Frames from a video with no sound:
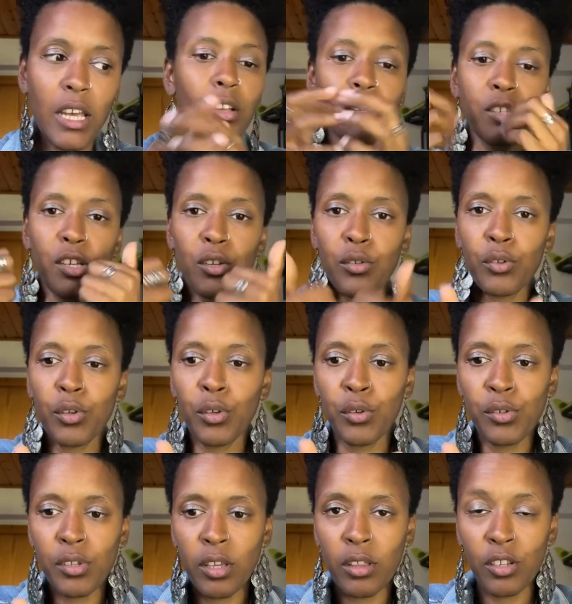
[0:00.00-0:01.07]
Consider
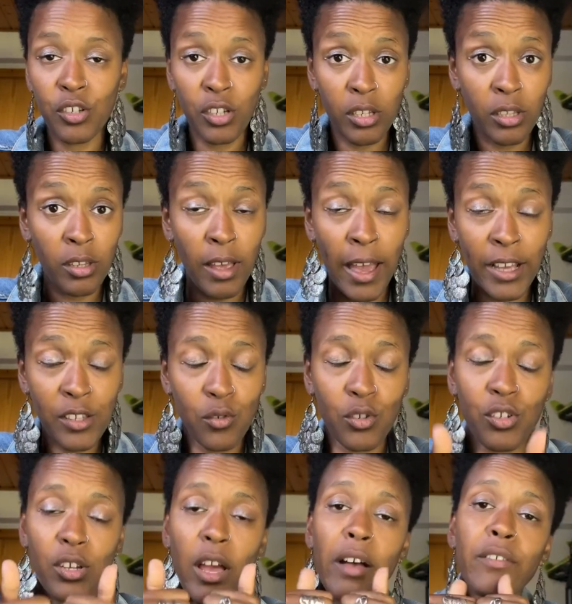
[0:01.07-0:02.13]
using the extra
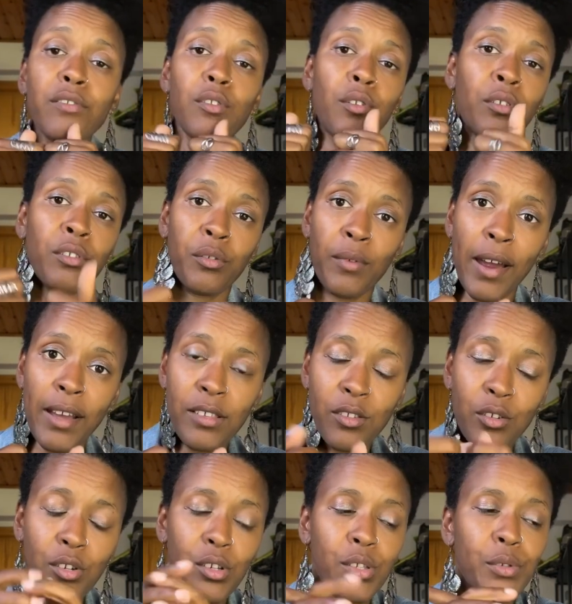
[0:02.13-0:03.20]
shelves or the
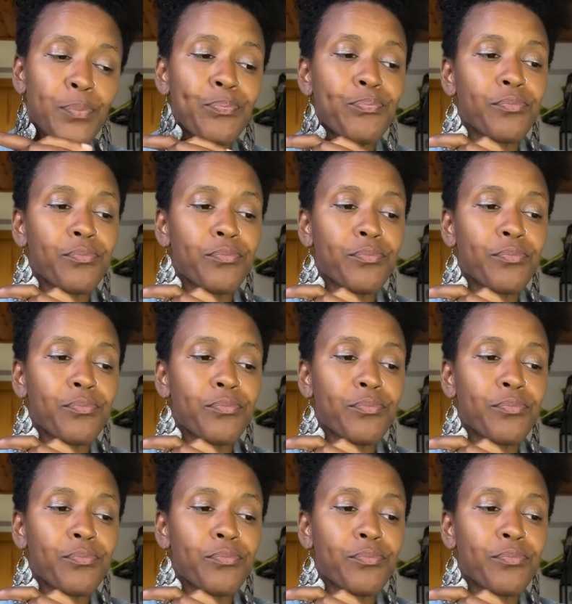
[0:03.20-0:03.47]
risers.